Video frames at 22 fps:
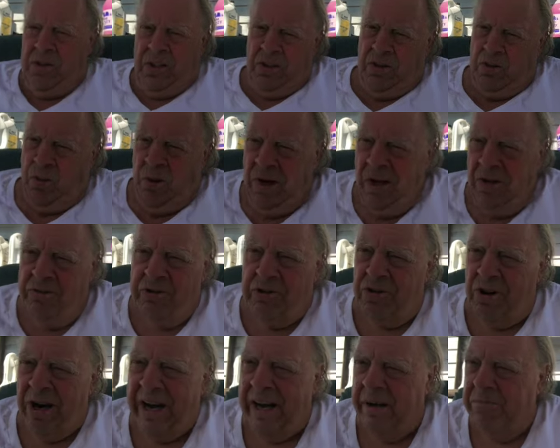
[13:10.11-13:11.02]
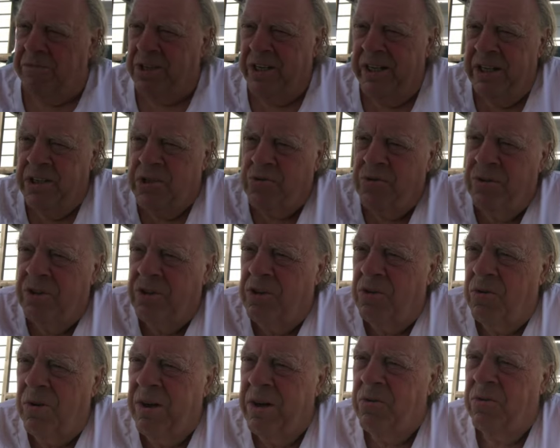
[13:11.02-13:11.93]
it's like 12 tribes of Israel
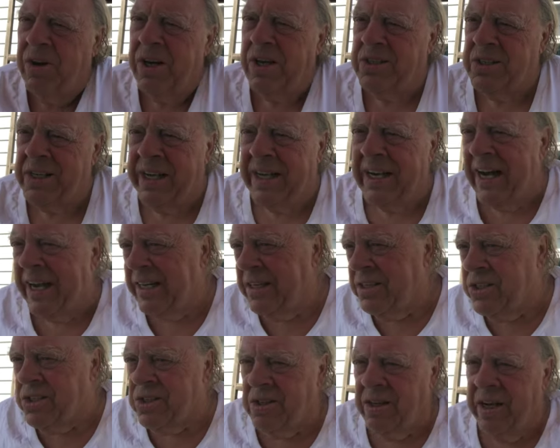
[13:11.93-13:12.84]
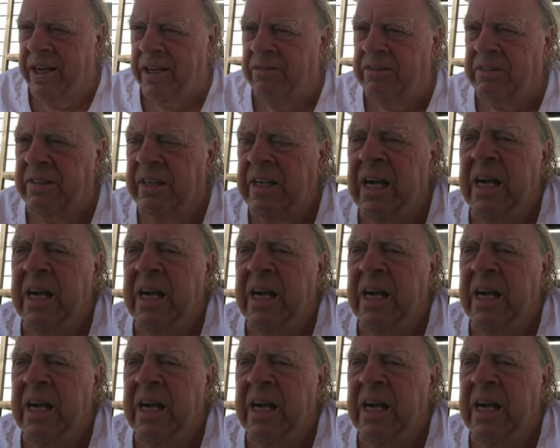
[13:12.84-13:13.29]
or what it was, they got enslaved.